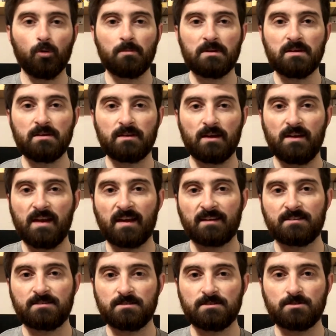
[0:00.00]
be
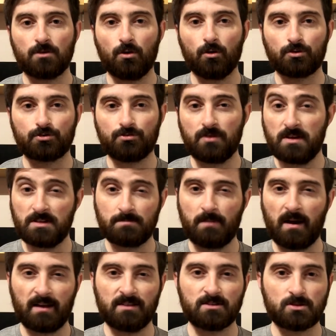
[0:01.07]
connected or traced
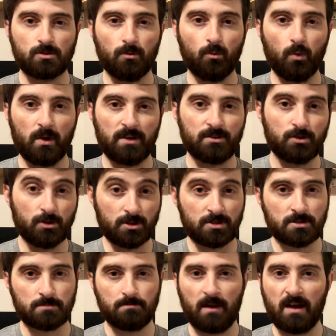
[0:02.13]
back in some way to the
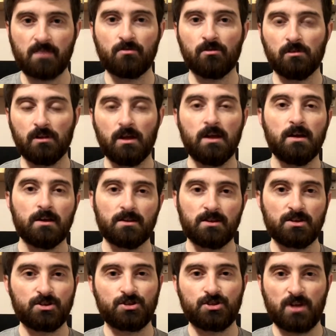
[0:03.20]
spiral,
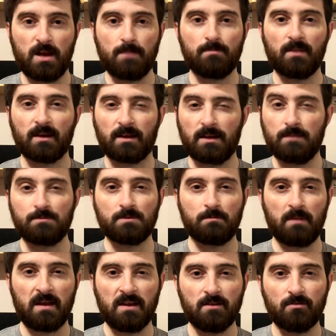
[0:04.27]
this shape that keeps
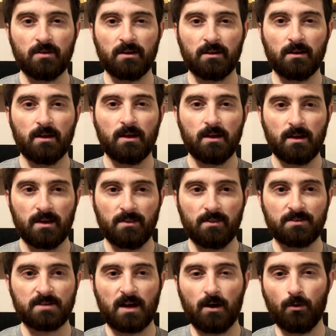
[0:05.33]
appearing in the
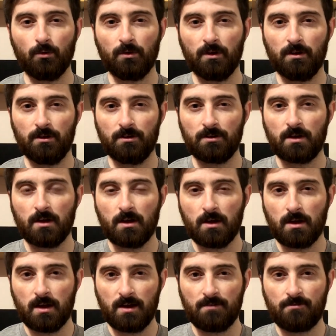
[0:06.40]
town and
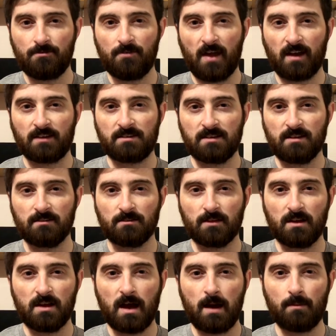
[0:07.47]
infecting the
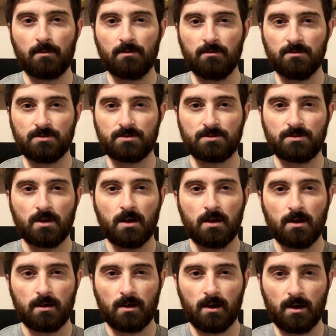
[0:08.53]
inhabitants,
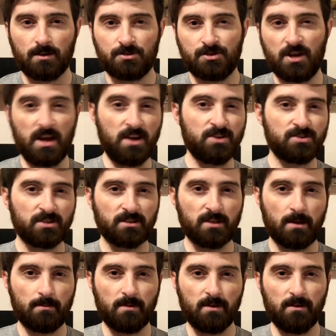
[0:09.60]
changing
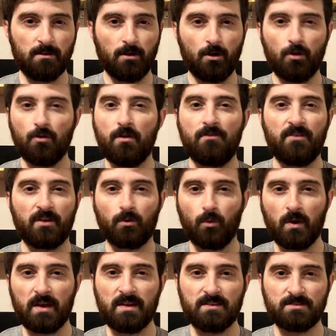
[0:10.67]
them in horrific
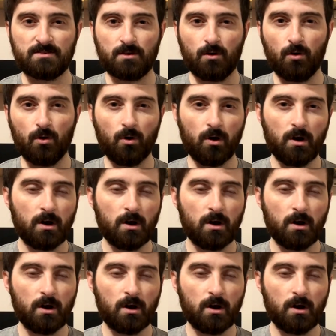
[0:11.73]
ways or